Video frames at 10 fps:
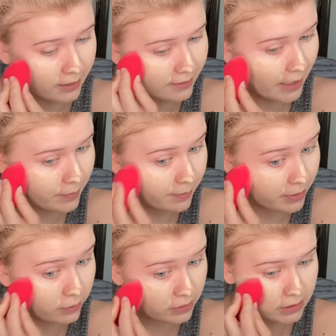not be
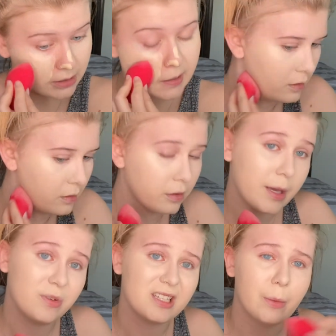posting. I'm
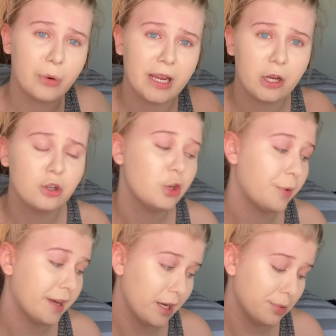gonna stop right here and do
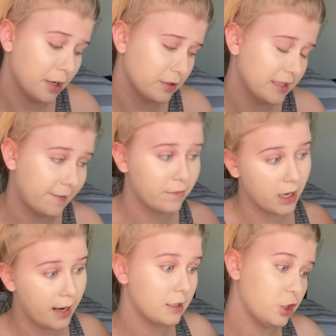my eyebrows since I
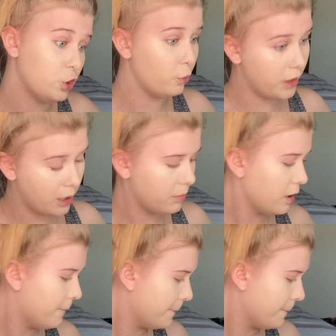forgot to do them.